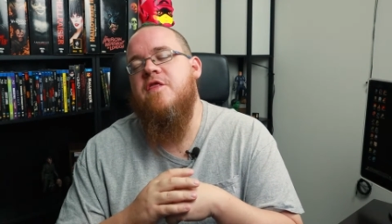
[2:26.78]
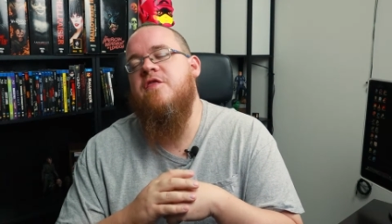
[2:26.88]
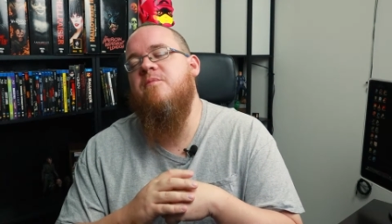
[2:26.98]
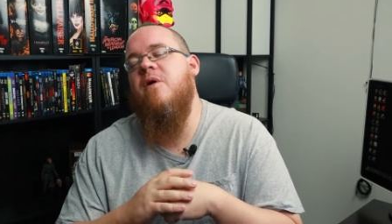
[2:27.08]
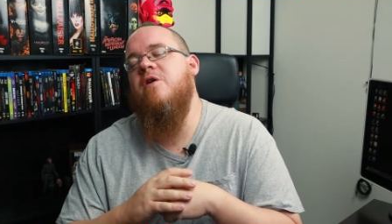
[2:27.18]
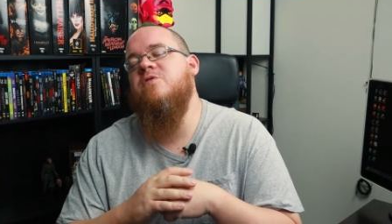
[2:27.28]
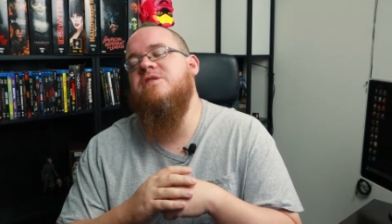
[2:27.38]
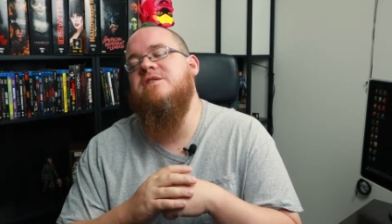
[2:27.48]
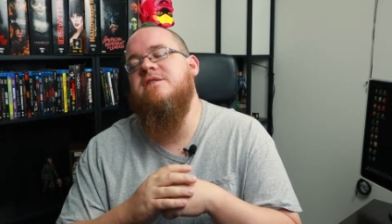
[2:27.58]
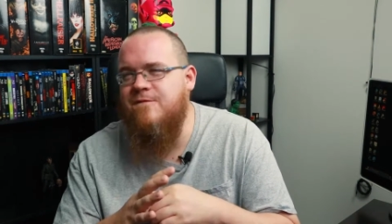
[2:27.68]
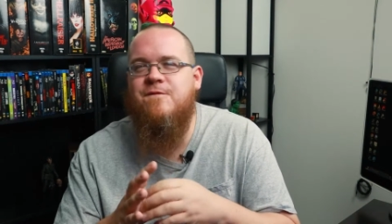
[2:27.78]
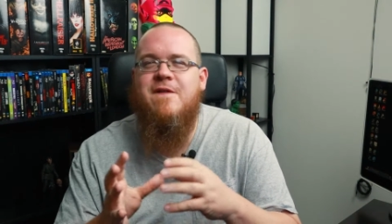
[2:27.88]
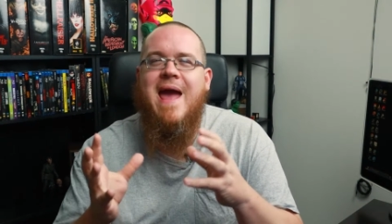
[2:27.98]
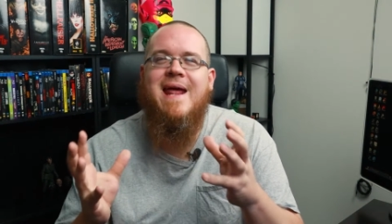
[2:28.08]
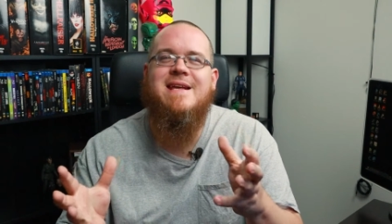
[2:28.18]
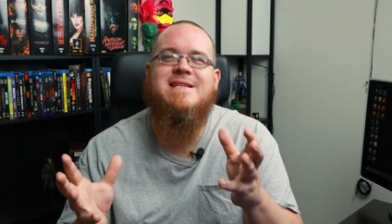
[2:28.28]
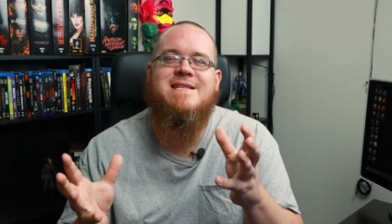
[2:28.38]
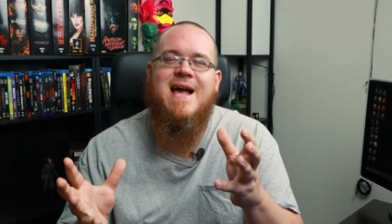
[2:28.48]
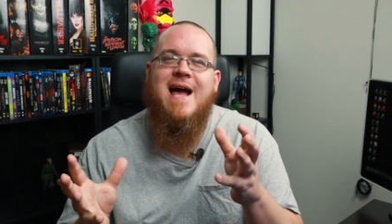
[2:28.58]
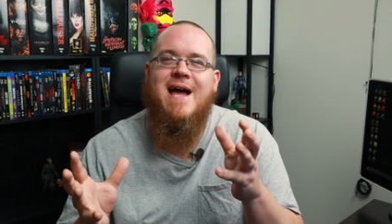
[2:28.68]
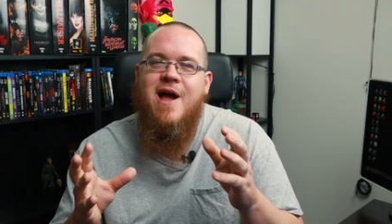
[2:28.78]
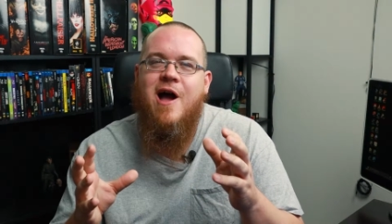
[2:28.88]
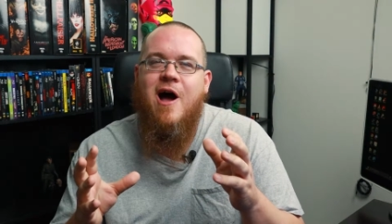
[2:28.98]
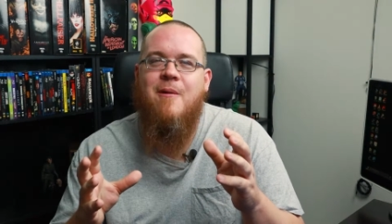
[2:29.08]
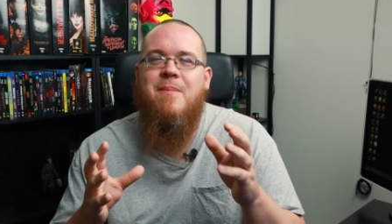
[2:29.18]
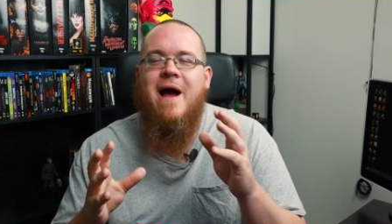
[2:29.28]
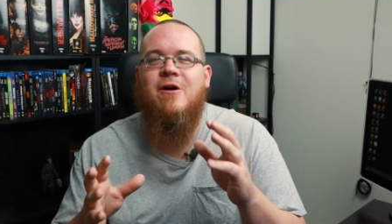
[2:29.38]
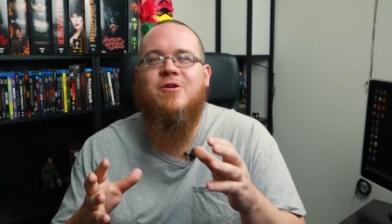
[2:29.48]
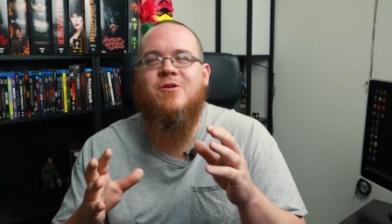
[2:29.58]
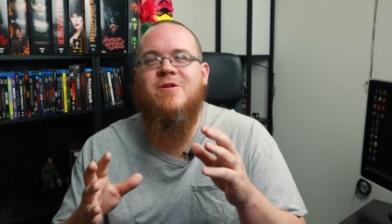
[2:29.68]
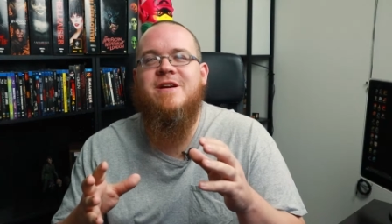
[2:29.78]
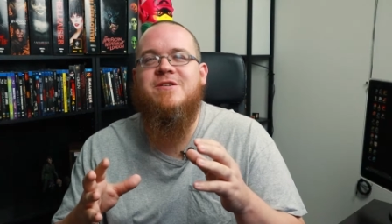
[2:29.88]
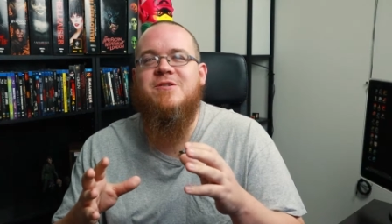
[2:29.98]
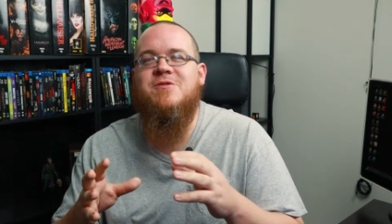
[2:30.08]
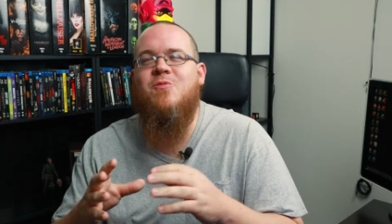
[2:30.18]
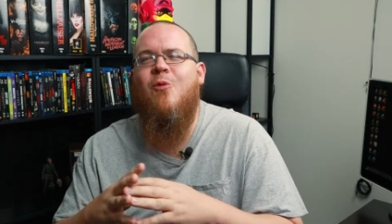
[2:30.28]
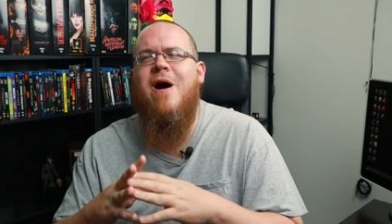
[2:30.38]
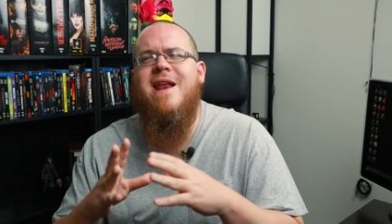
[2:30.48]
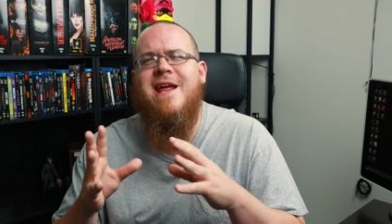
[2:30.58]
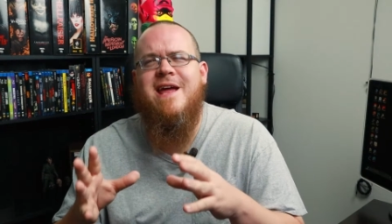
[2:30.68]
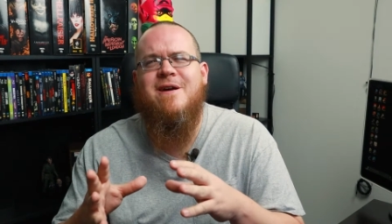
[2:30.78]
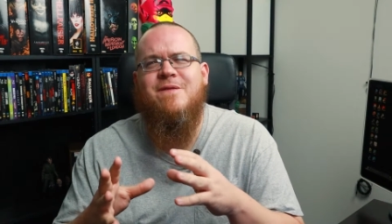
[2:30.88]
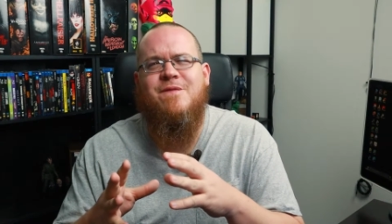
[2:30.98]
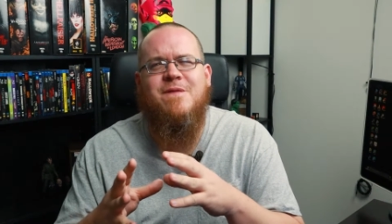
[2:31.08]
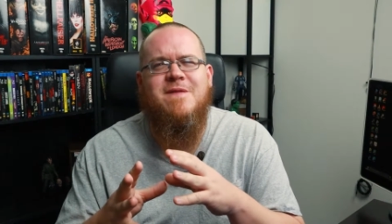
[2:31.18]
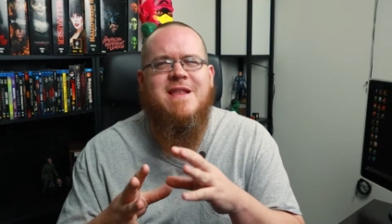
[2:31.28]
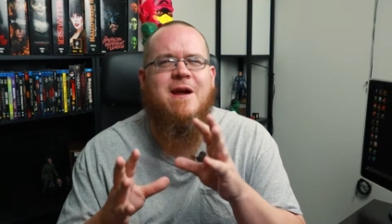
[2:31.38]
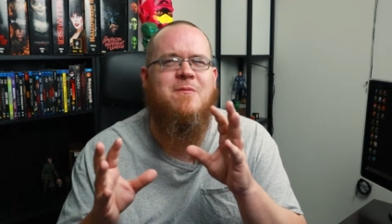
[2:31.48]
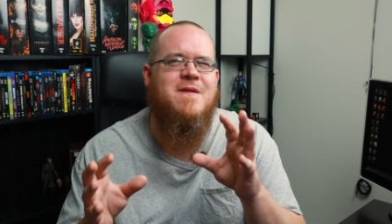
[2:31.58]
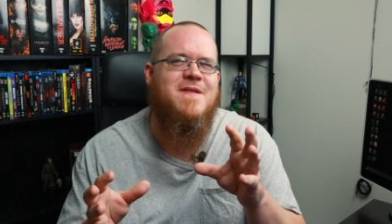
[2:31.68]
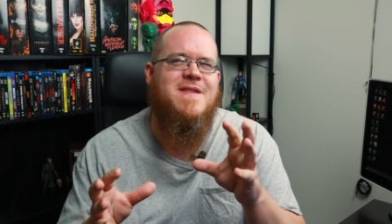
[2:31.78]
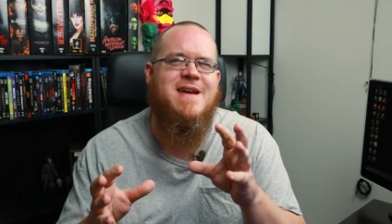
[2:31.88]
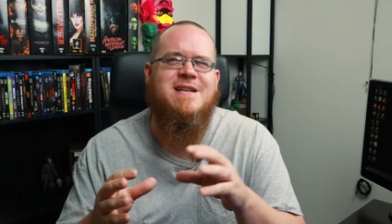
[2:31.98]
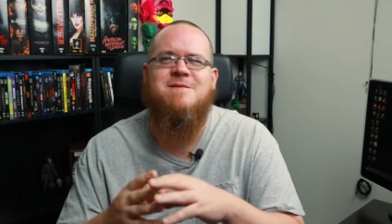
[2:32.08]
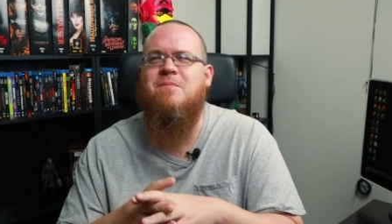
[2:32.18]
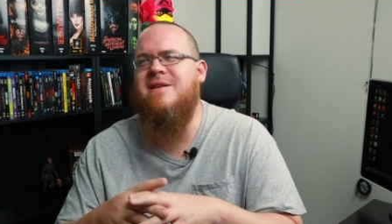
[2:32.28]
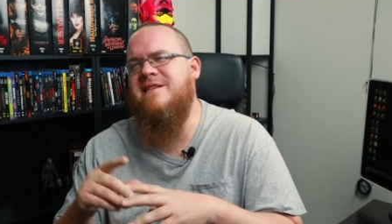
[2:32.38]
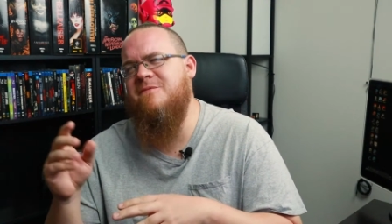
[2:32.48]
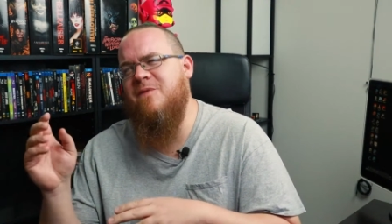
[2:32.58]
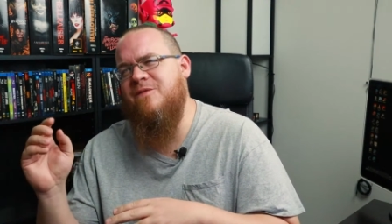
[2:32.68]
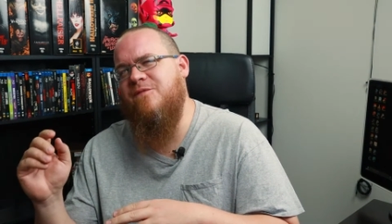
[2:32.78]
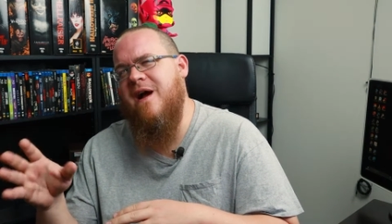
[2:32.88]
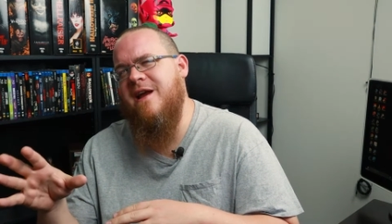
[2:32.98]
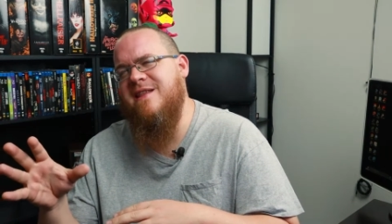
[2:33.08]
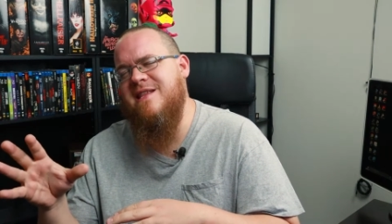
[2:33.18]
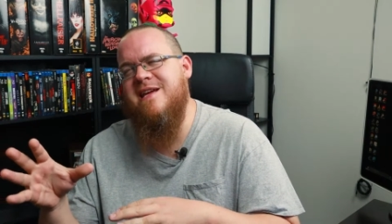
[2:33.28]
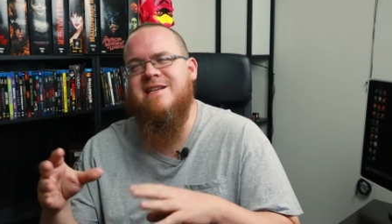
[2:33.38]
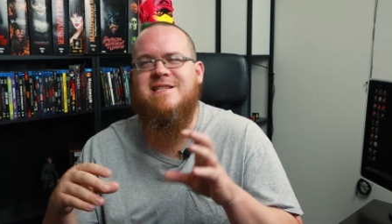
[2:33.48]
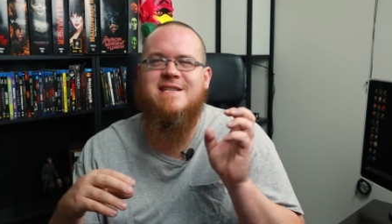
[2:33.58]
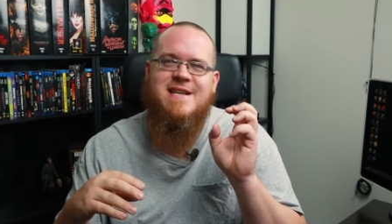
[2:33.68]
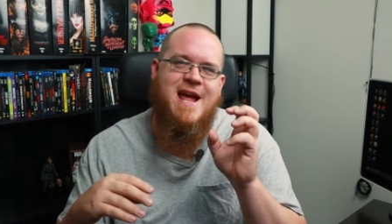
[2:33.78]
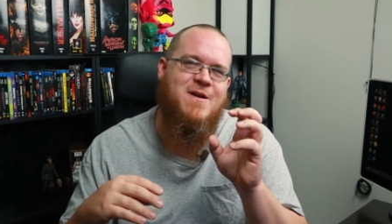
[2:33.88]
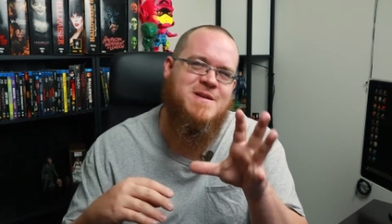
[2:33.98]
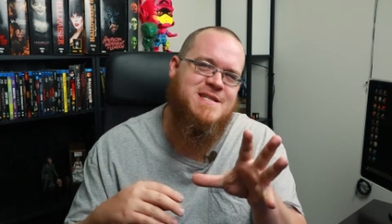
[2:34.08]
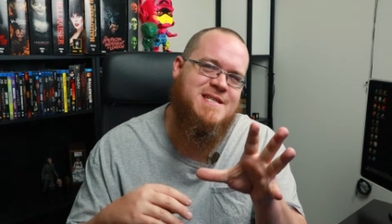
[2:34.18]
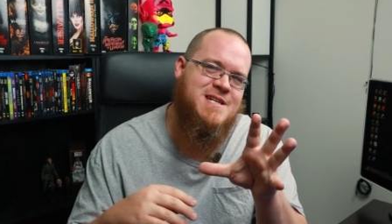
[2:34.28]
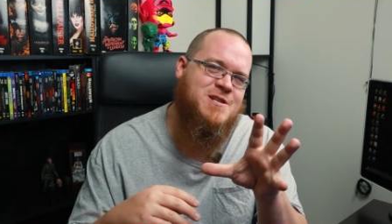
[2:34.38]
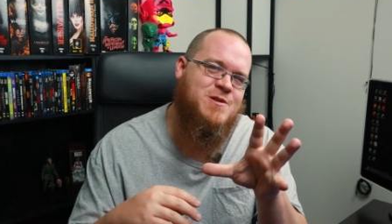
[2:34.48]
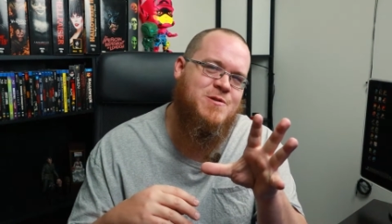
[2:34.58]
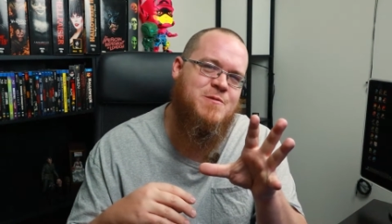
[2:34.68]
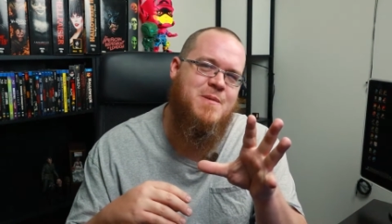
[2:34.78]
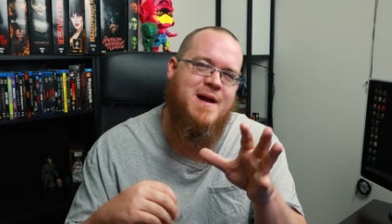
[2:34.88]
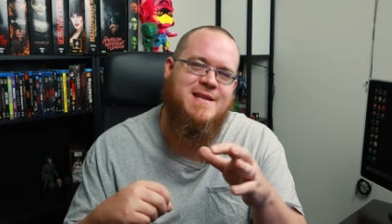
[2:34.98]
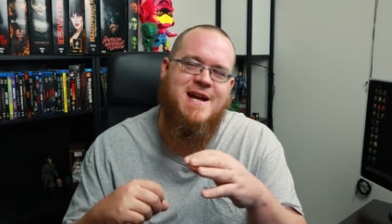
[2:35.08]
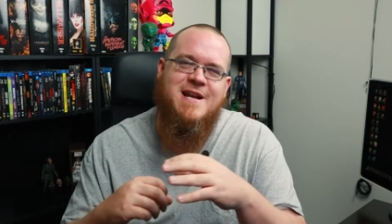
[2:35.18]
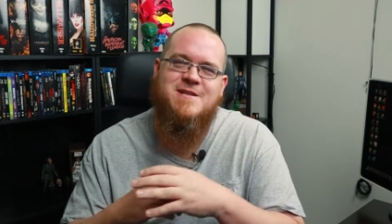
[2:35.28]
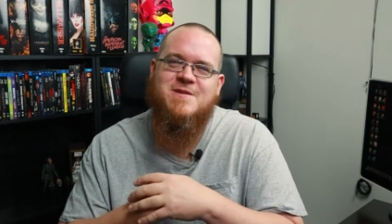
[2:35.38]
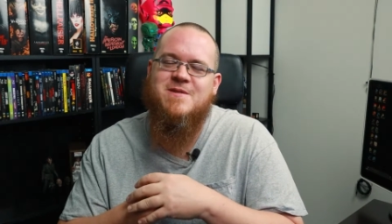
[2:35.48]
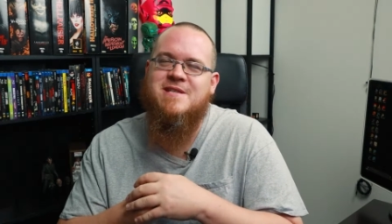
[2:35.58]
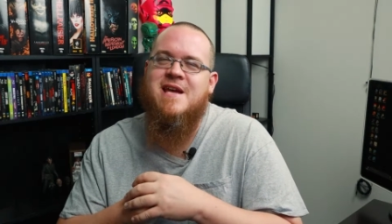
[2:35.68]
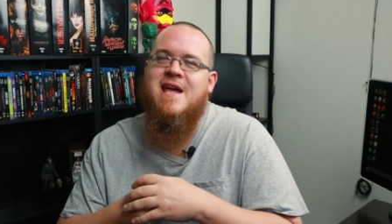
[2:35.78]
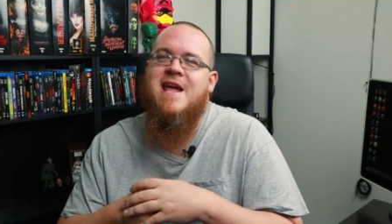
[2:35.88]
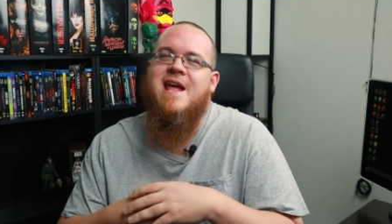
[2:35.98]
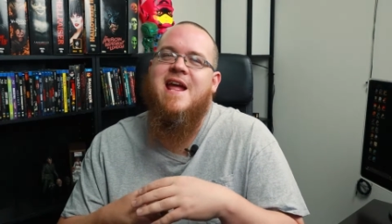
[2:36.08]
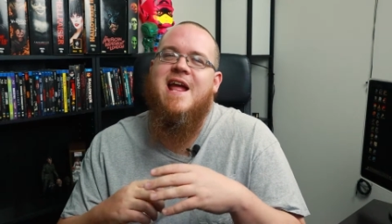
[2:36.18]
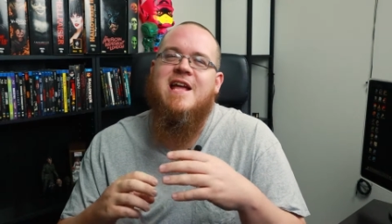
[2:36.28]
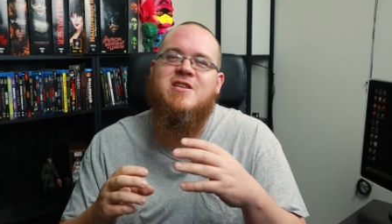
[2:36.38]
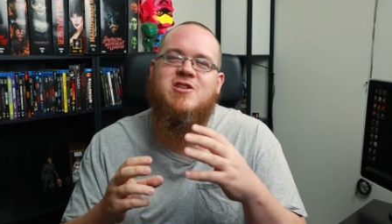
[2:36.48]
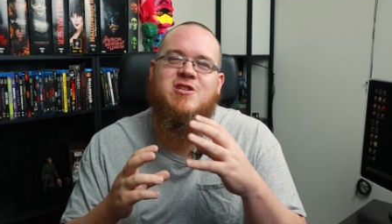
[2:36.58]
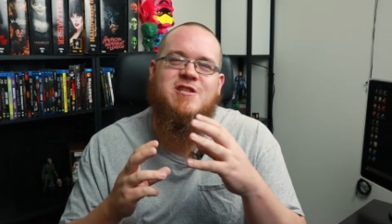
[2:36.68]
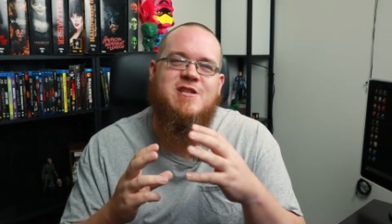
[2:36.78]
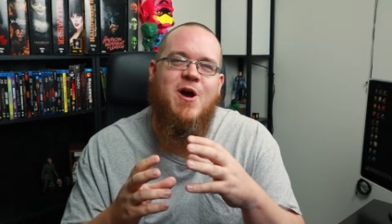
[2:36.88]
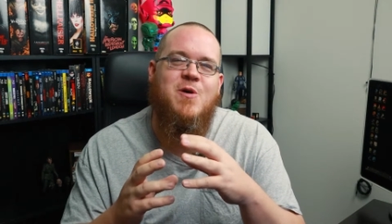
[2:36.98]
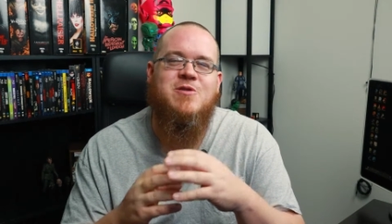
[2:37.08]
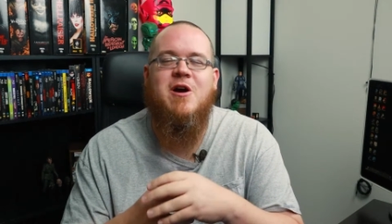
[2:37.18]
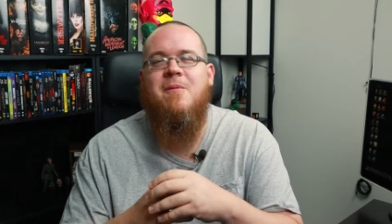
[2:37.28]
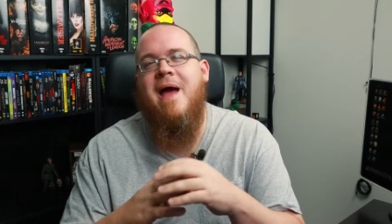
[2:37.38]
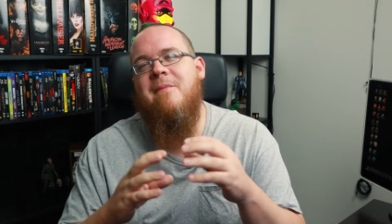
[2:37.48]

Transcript: The most fantasized about creatures. What if they were this, but did we find this, and now is this true about dinosaurs? It's so dope.